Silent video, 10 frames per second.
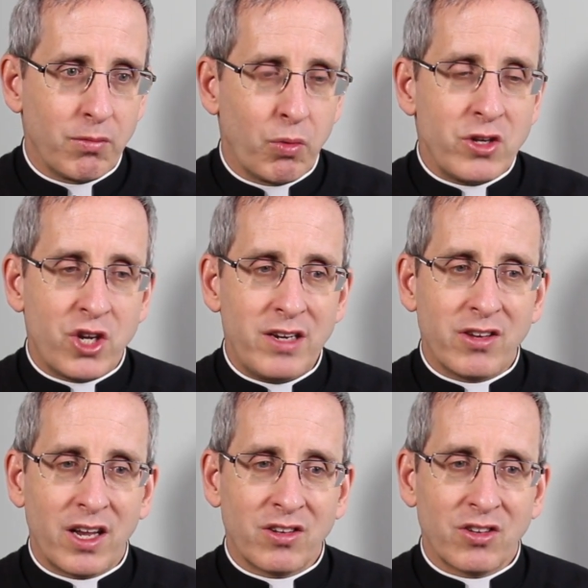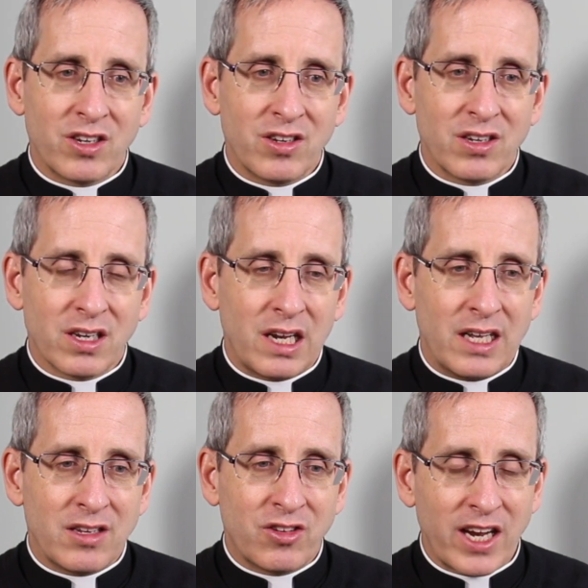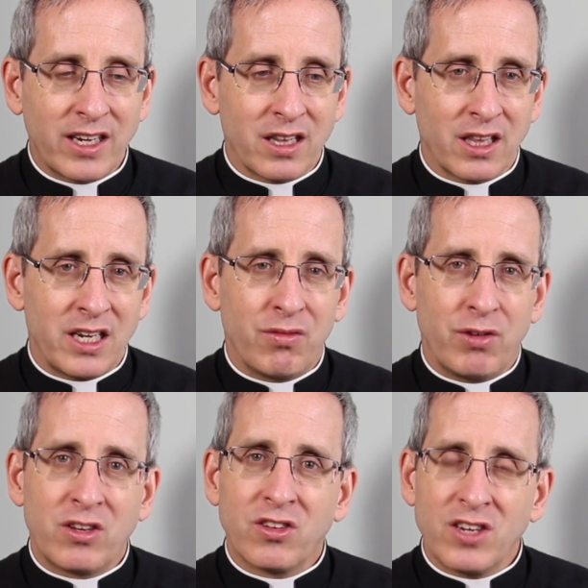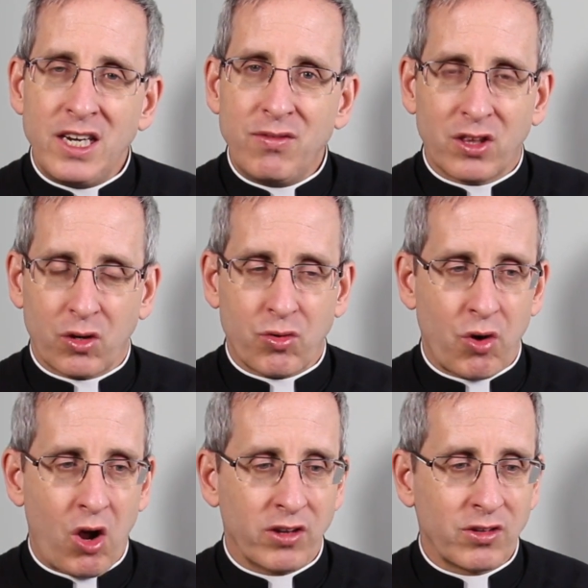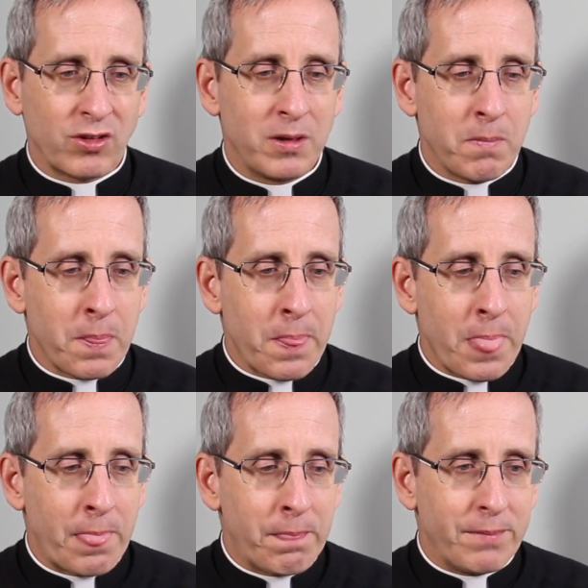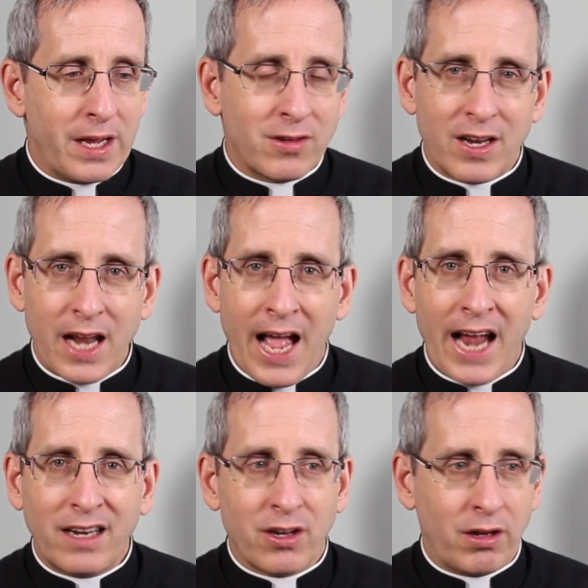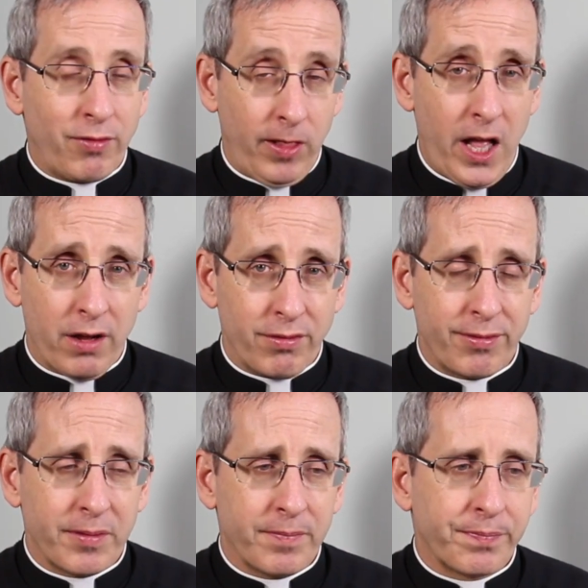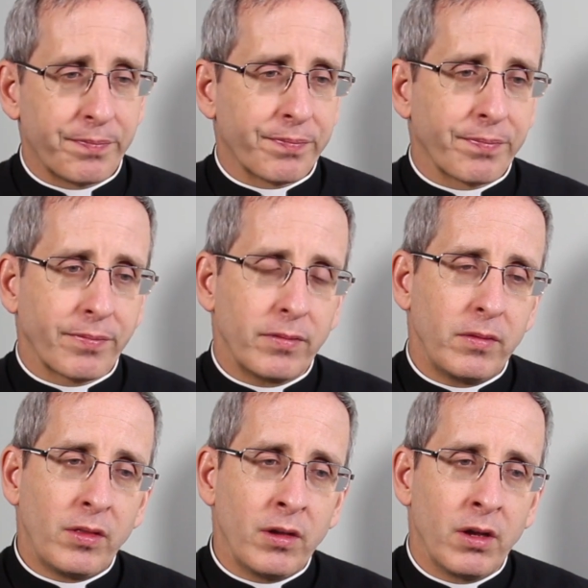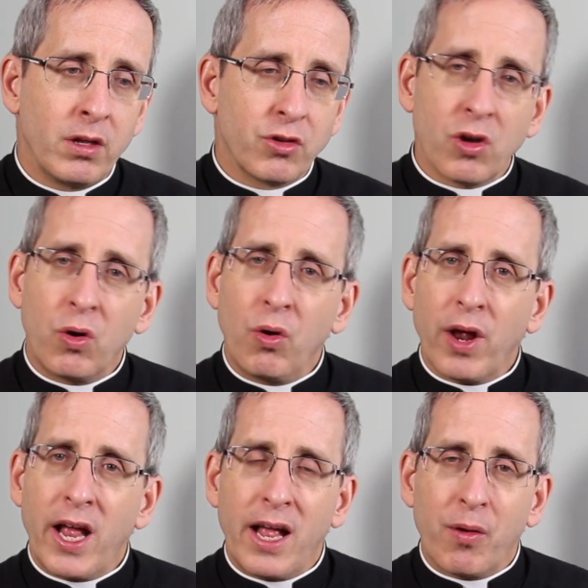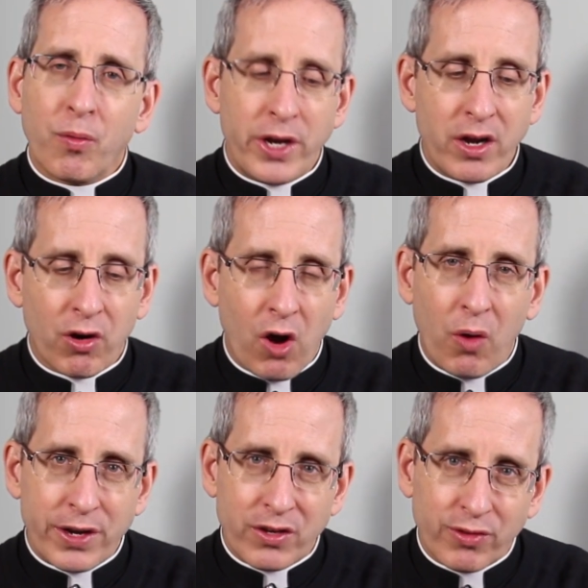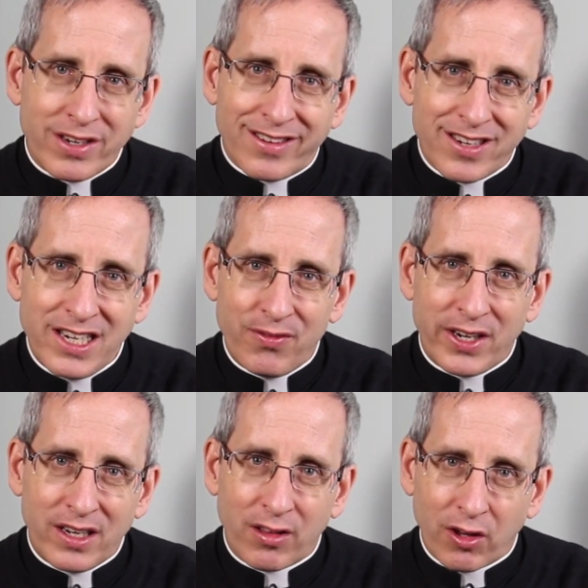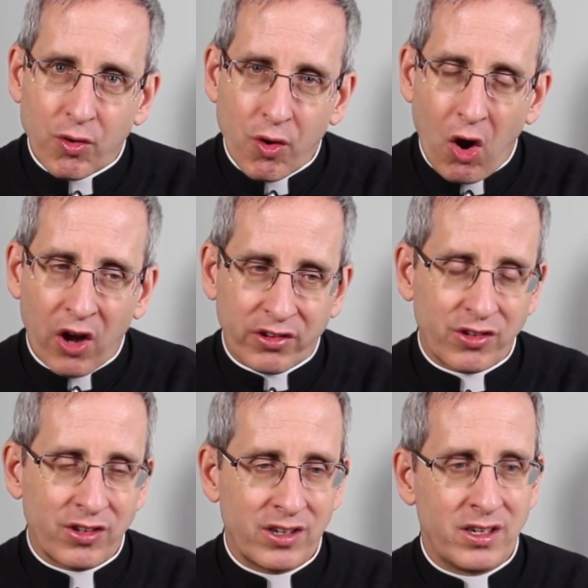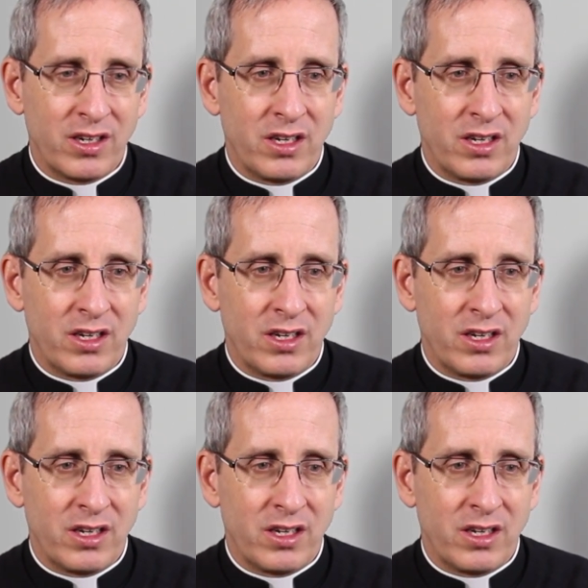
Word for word: When Jesus, secondly, receives the cross, it's an act of love. So we are always receiving the cross.